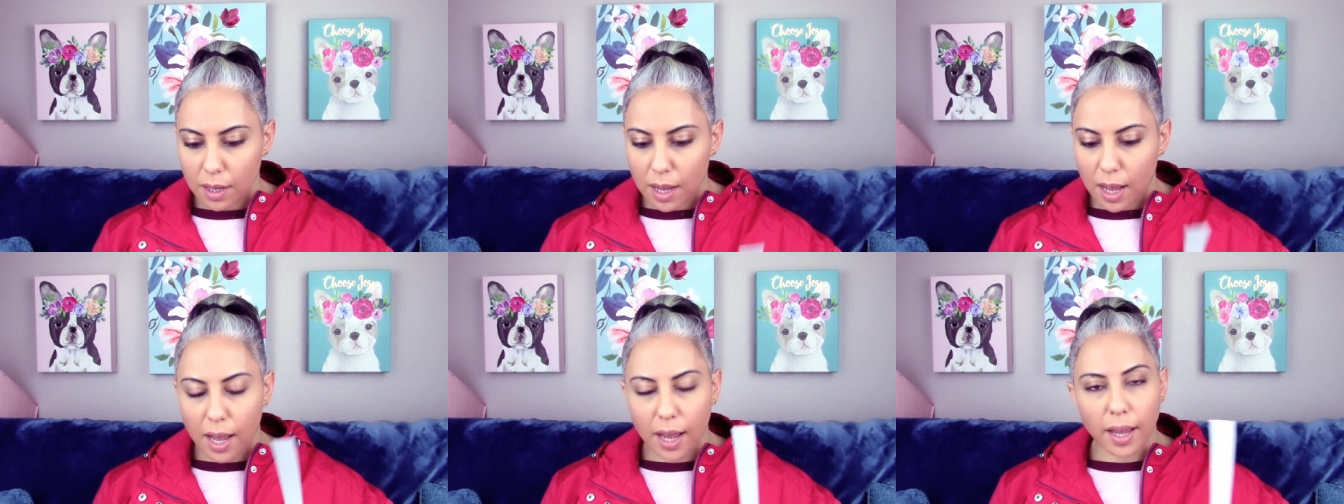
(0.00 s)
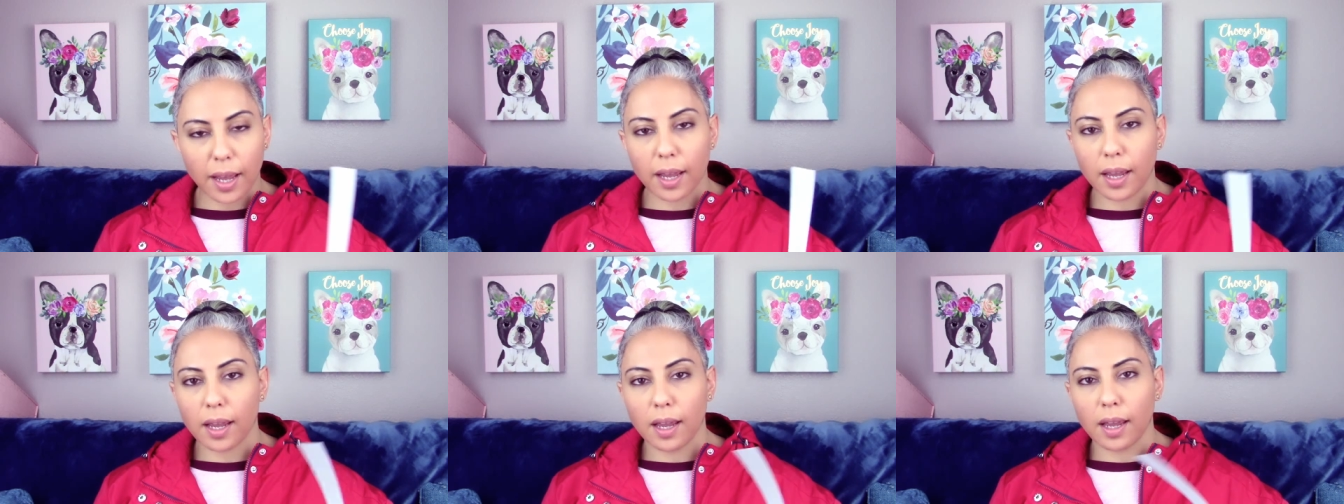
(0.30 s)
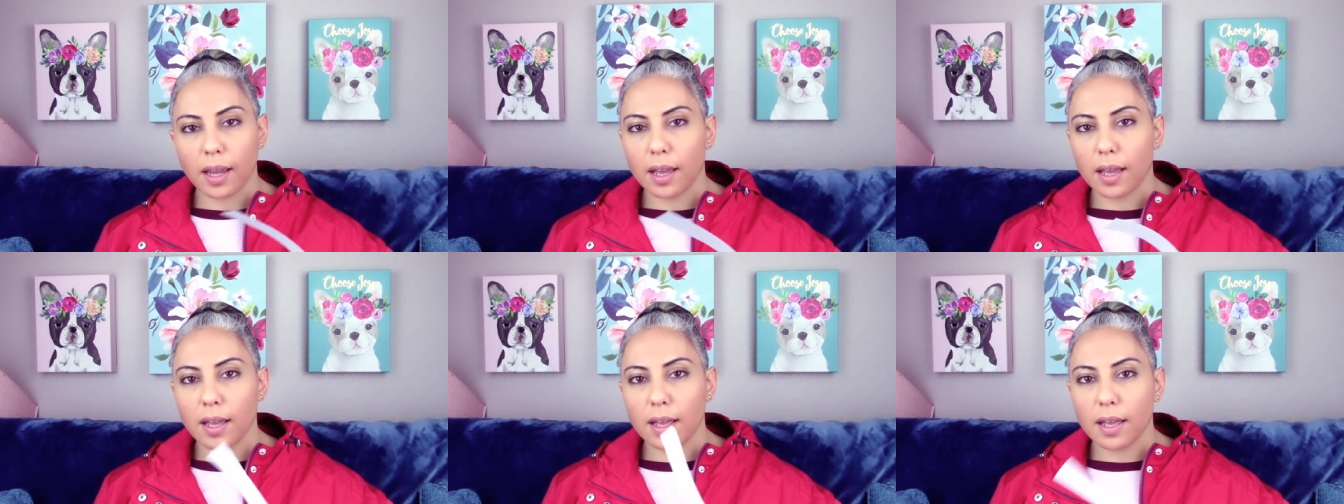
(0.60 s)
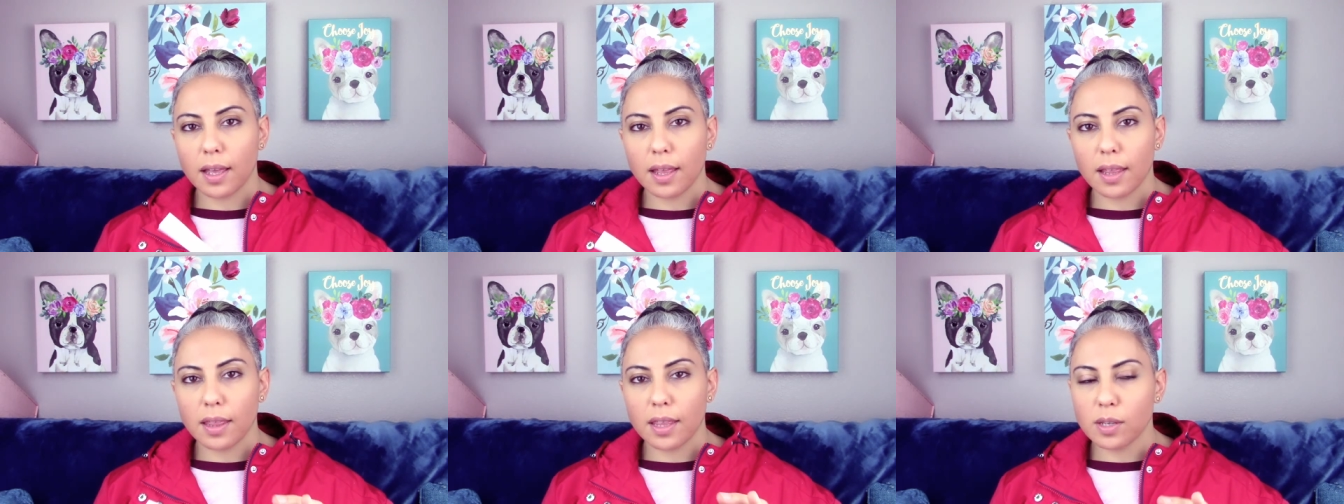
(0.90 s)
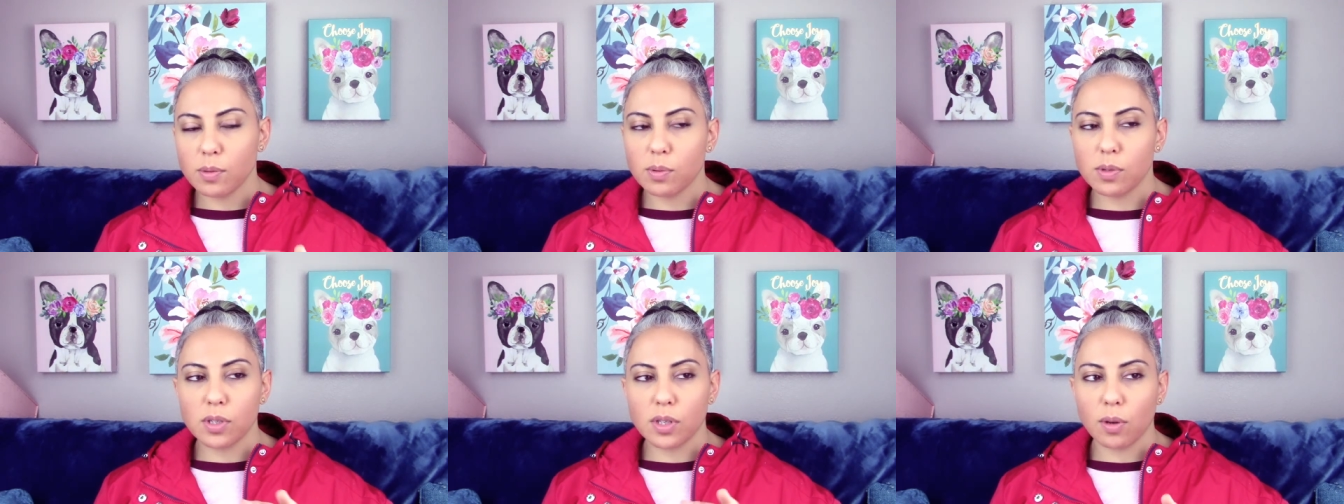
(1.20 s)
I,
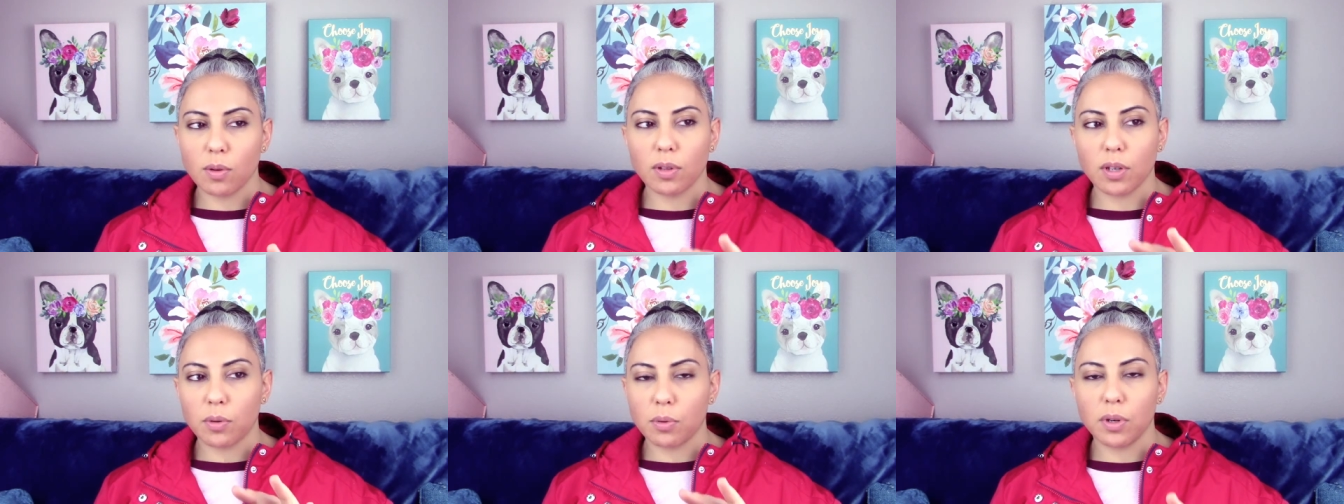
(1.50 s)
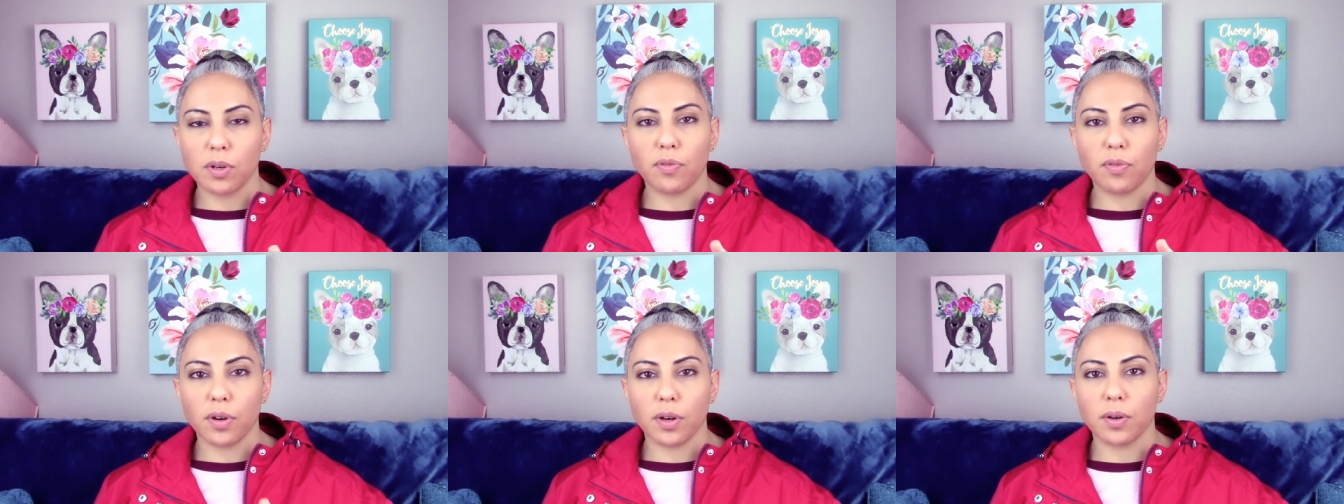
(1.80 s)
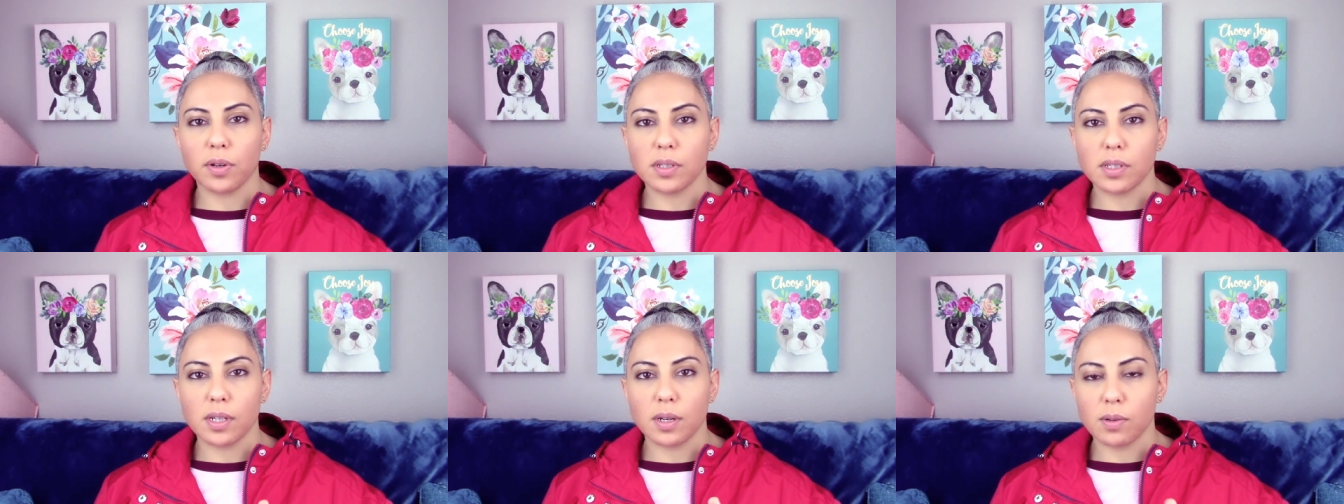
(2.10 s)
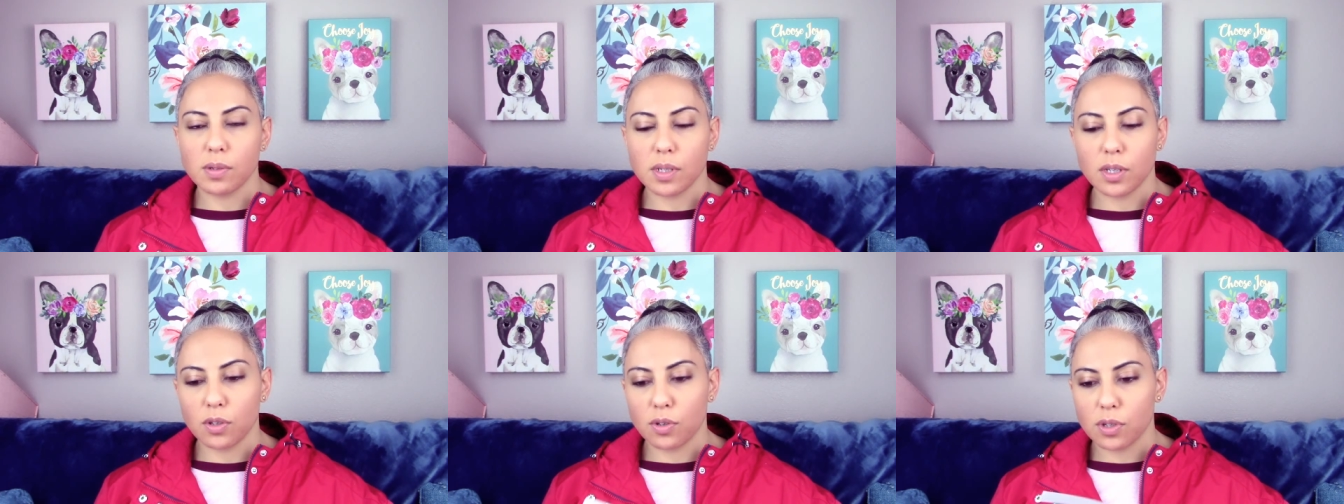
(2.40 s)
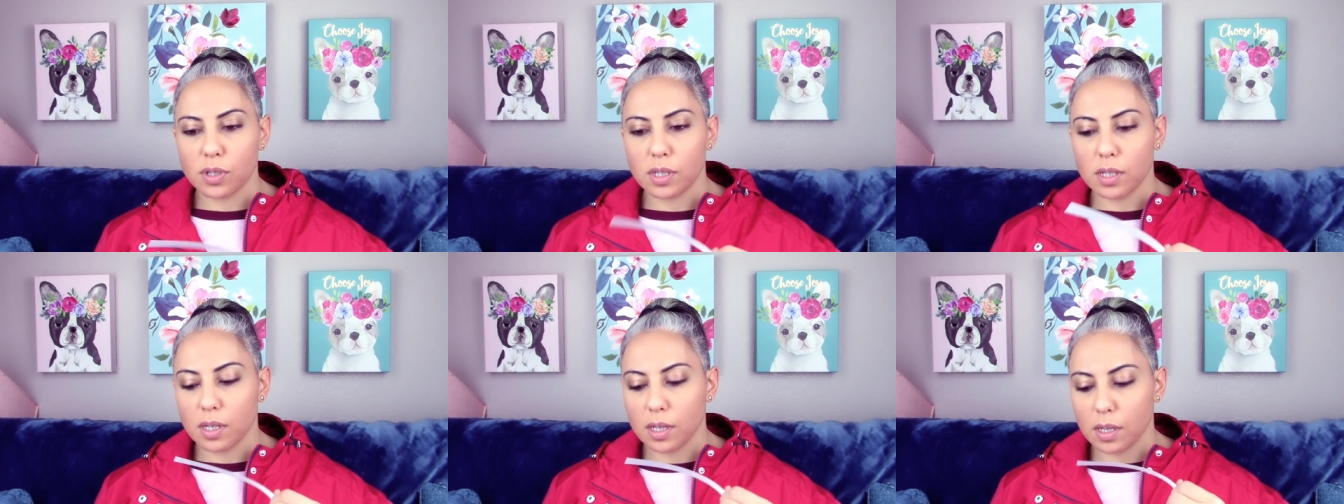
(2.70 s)
this was the only Creed fragrance that I was
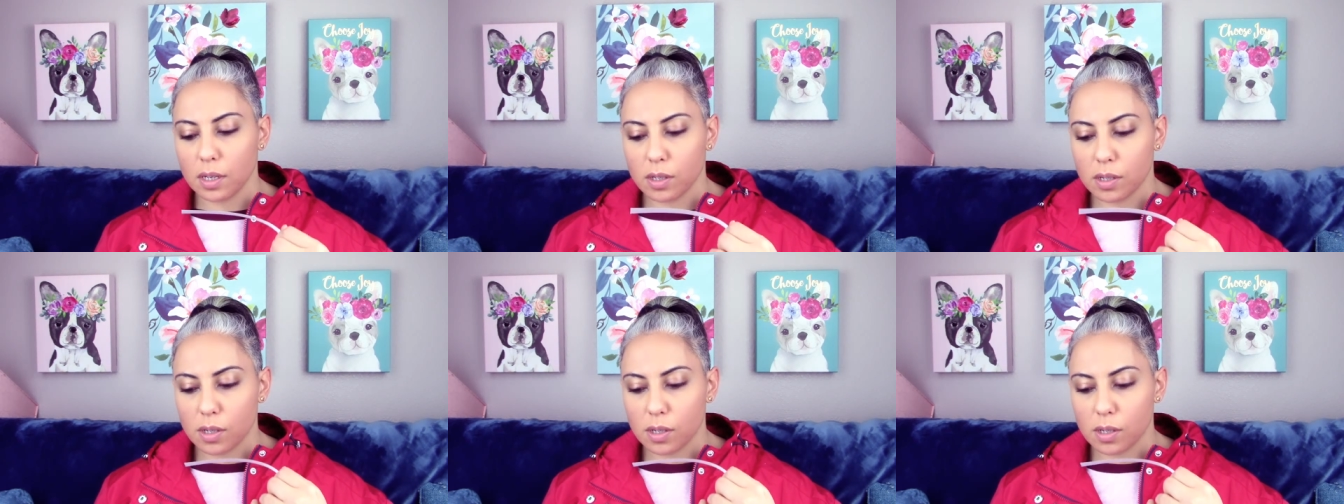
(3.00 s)
interested in.